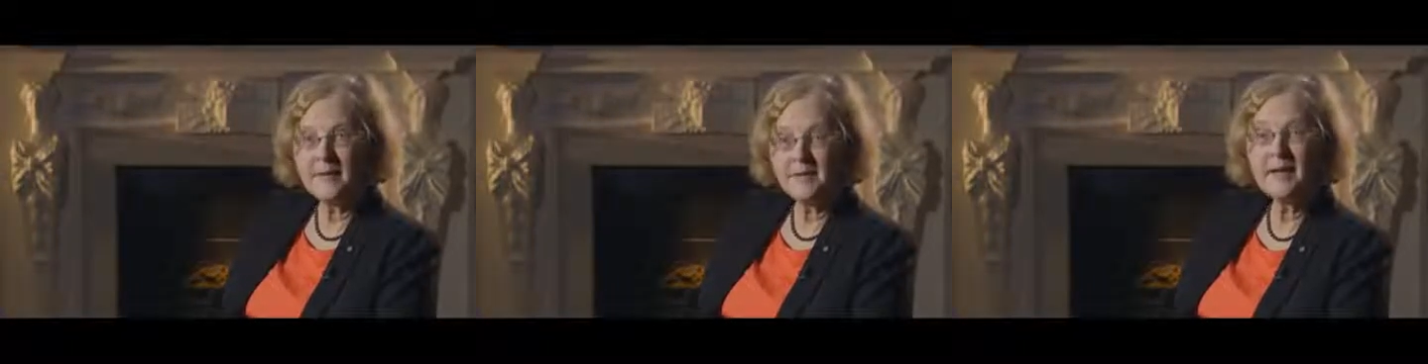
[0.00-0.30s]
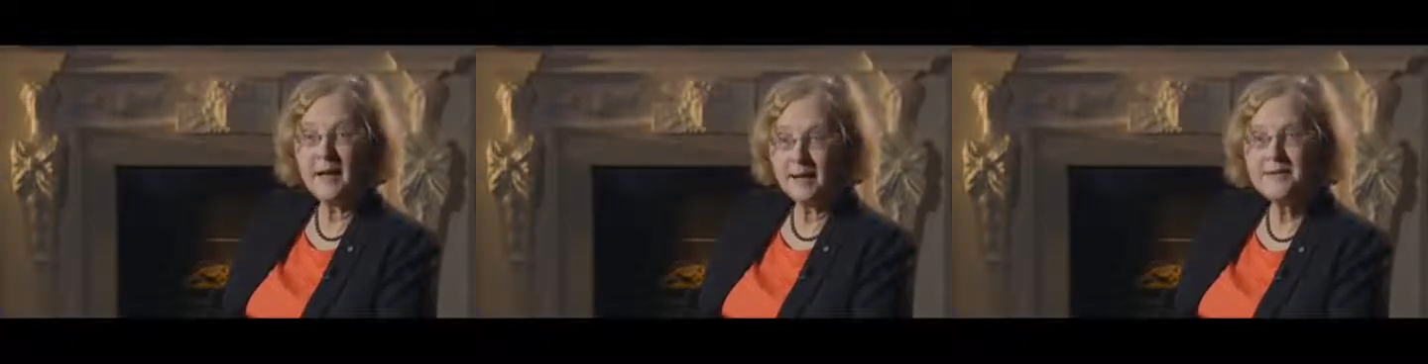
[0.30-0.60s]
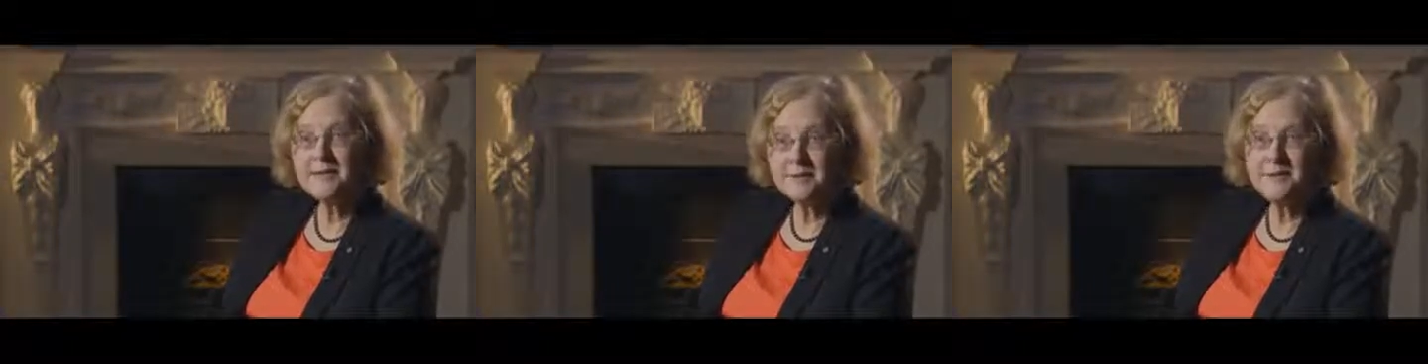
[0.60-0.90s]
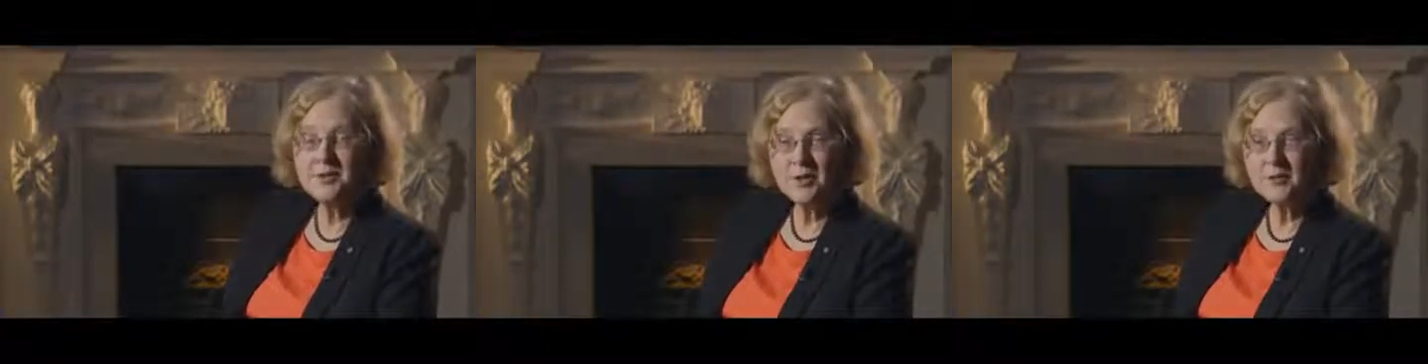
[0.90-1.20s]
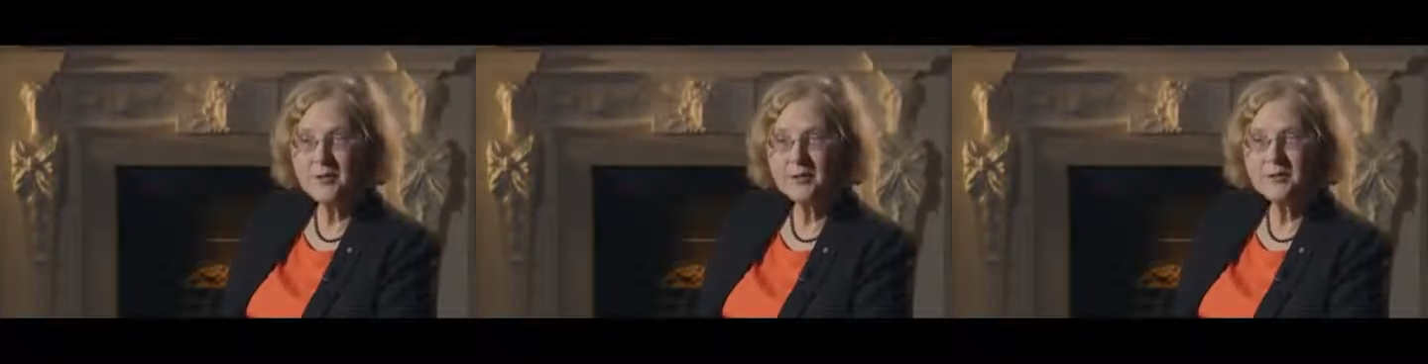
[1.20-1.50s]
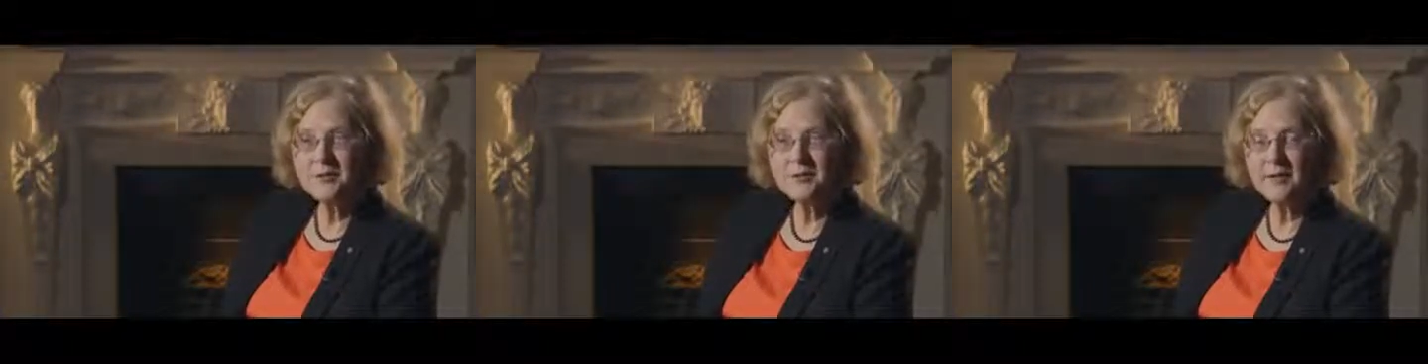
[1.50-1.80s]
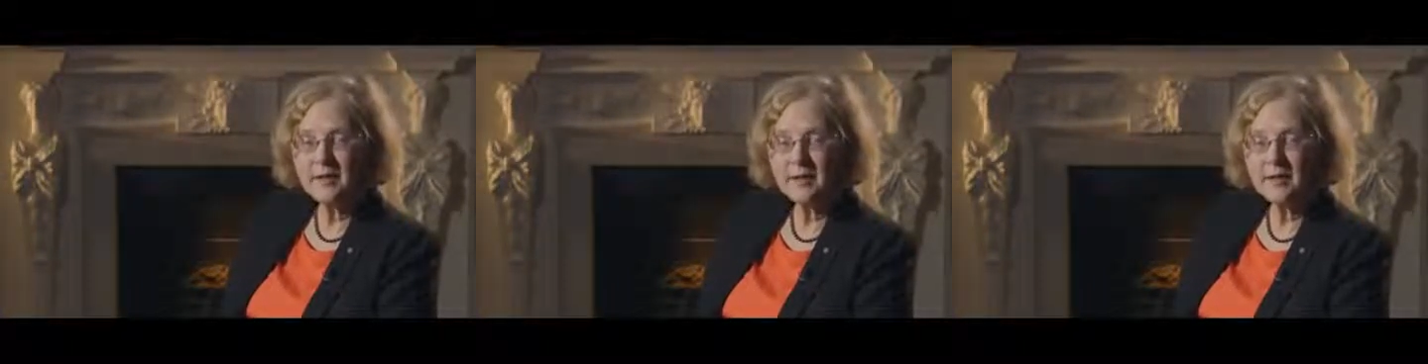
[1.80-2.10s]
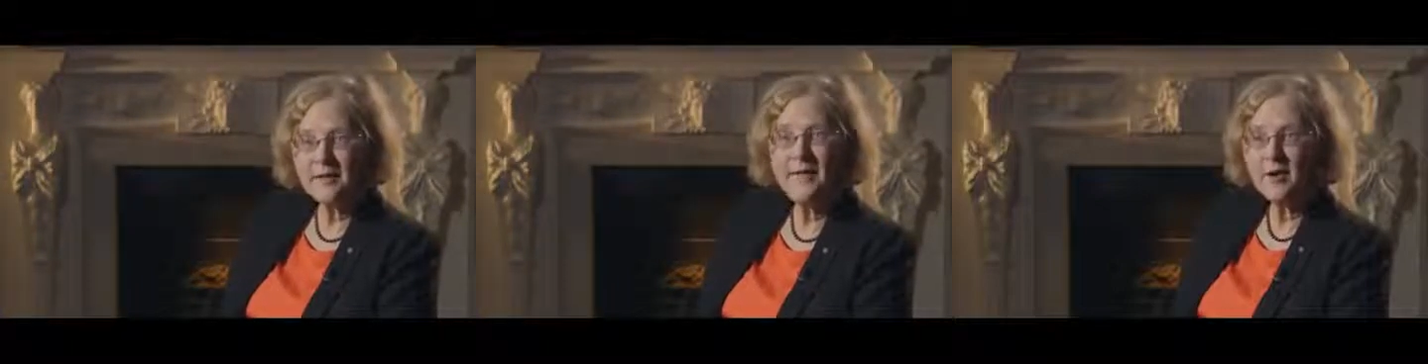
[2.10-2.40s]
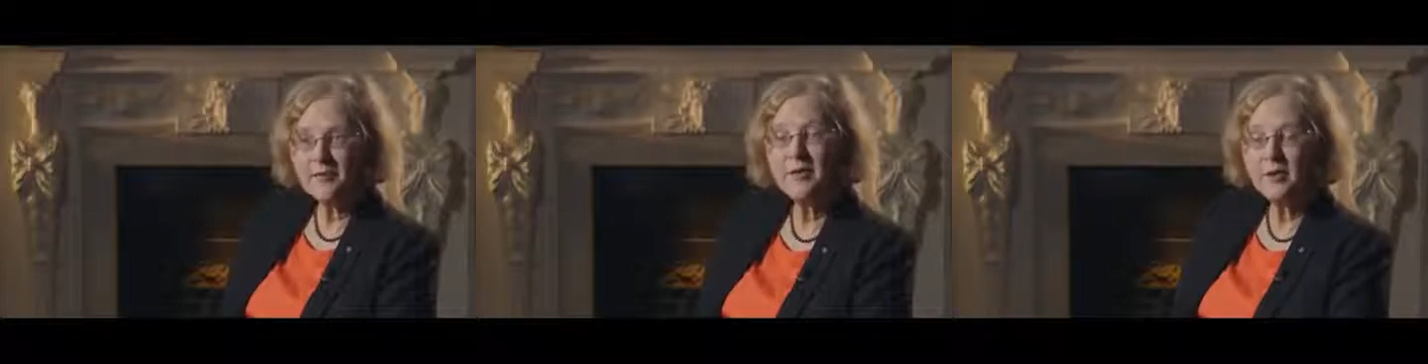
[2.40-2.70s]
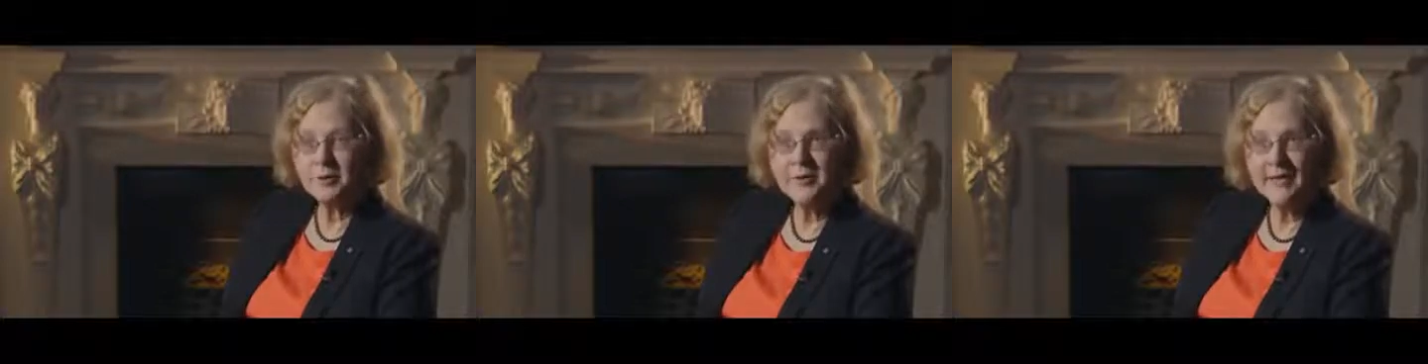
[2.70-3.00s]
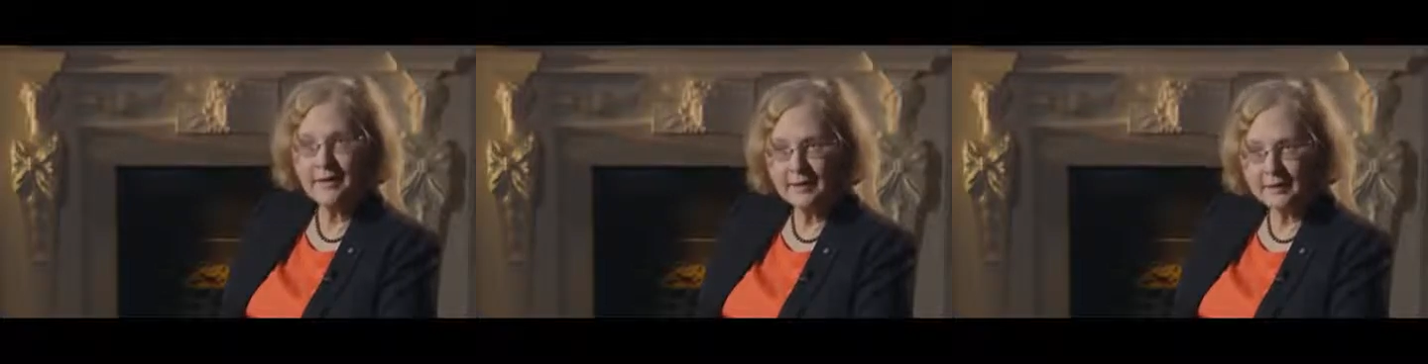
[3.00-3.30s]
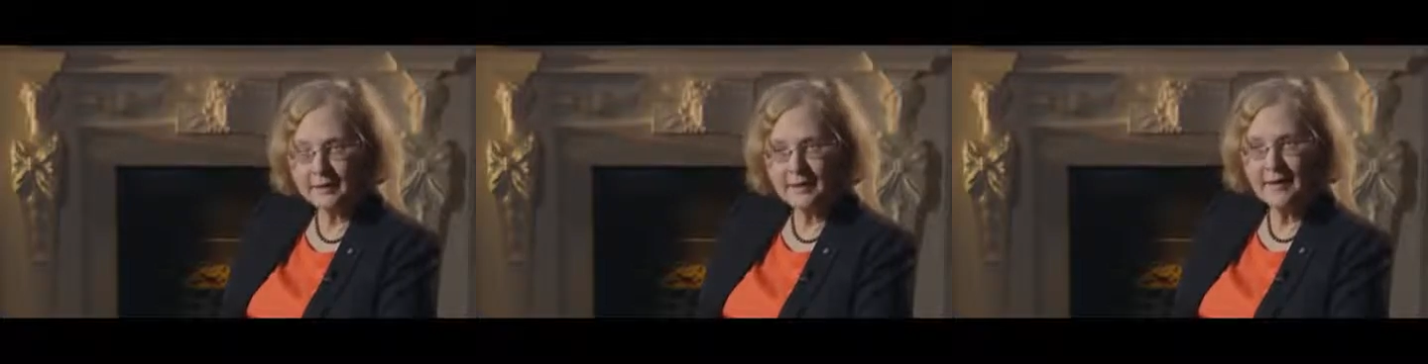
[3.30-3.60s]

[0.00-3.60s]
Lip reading: declines and degeneration as well. And they often go together.